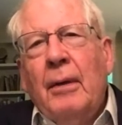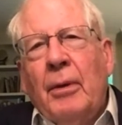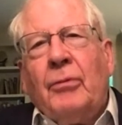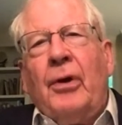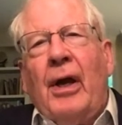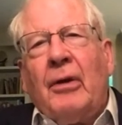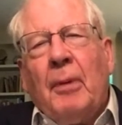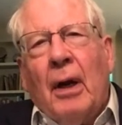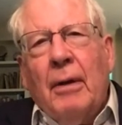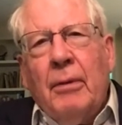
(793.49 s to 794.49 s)
Mr.
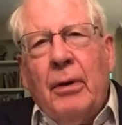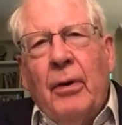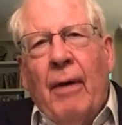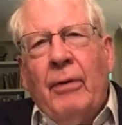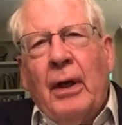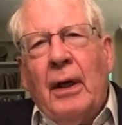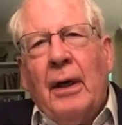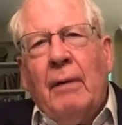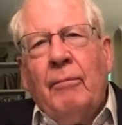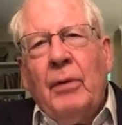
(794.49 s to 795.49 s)
Diaz-Balart, you have
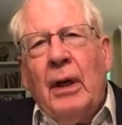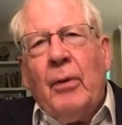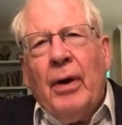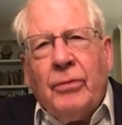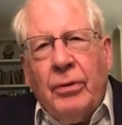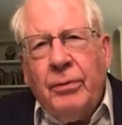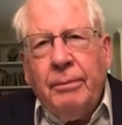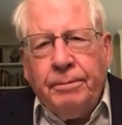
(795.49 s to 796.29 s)
any questions?